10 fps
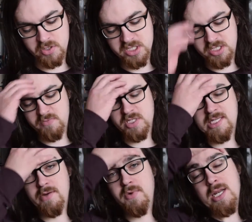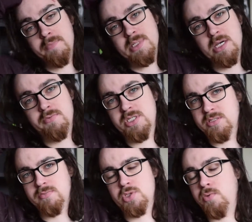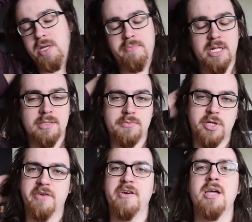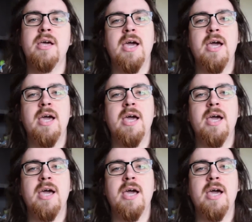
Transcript: because you're going to watch that one episode, which is 20 minutes or whatever,